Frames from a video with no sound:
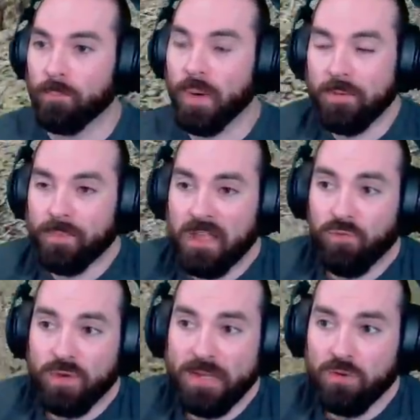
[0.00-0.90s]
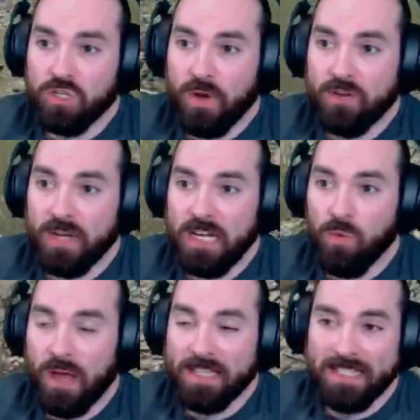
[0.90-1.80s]
But if we're near a trader
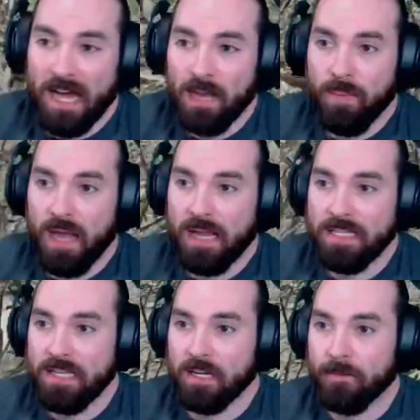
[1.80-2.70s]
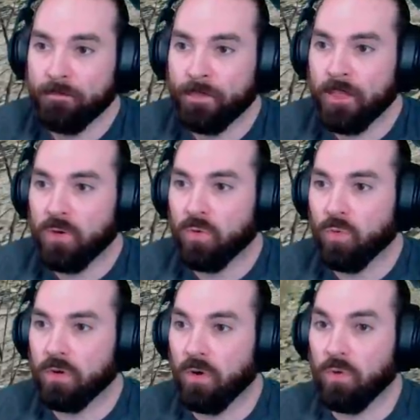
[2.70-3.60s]
anyway, it's not a bad idea.
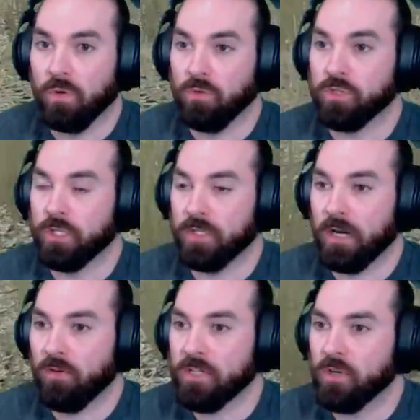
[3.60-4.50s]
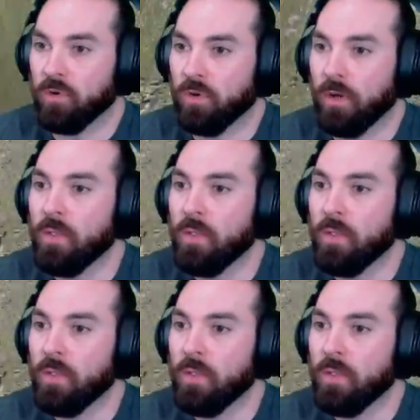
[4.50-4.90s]
Or, oh, go shit, did I craft? No, okay.